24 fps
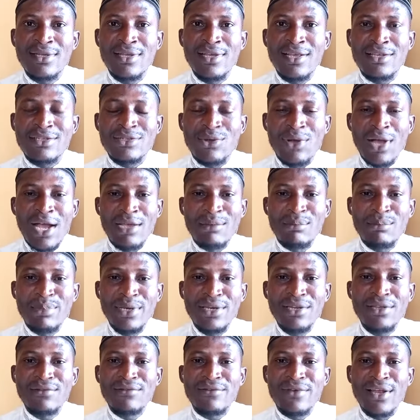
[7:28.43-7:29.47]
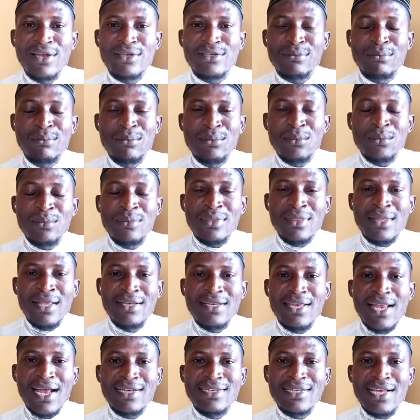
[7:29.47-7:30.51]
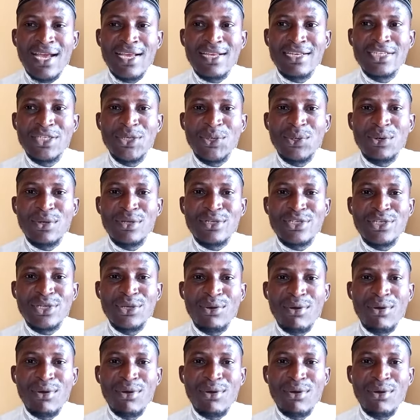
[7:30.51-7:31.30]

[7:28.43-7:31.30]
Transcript: So I believe that ideology